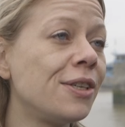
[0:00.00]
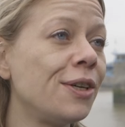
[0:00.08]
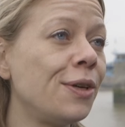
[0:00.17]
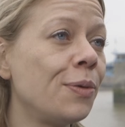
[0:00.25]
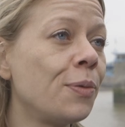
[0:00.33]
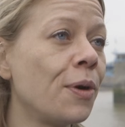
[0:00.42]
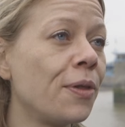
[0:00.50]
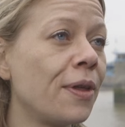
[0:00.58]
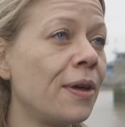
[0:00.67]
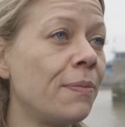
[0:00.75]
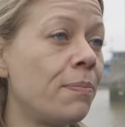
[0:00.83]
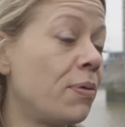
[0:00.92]
to what
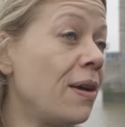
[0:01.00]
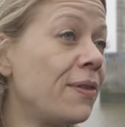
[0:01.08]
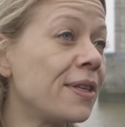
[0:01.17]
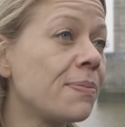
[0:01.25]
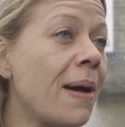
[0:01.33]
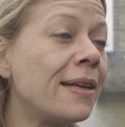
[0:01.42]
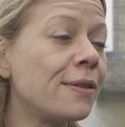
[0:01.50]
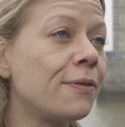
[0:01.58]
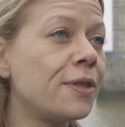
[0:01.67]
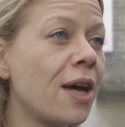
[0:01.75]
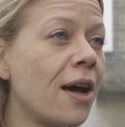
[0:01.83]
the previous mayors have